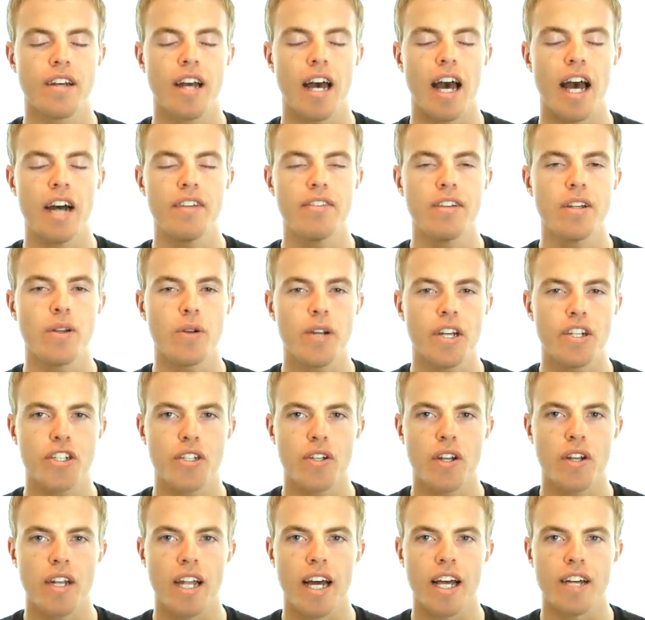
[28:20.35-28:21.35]
have a look at
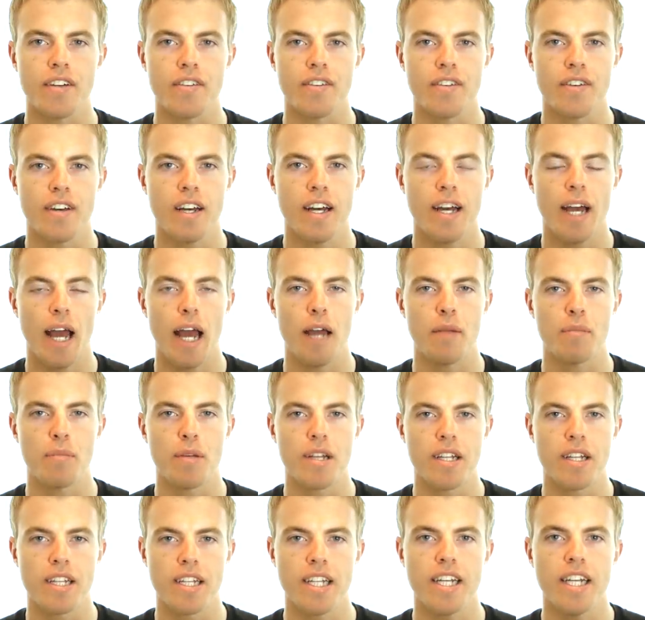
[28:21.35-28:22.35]
your life and
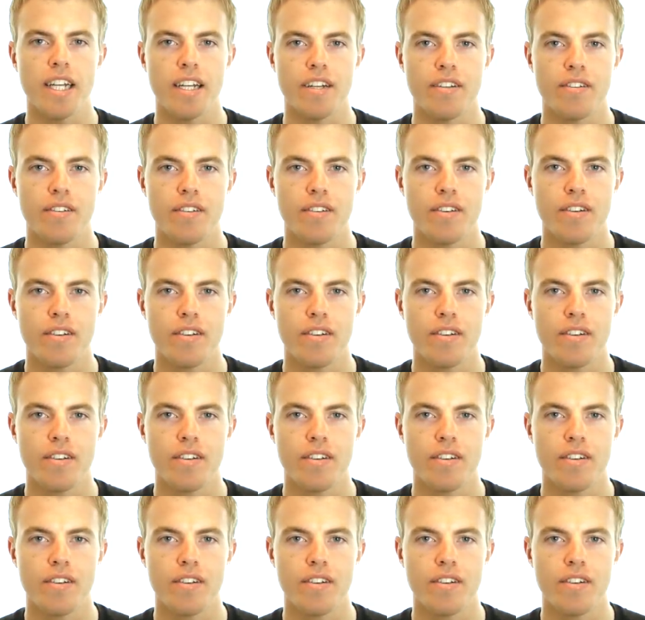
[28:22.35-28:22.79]
believe.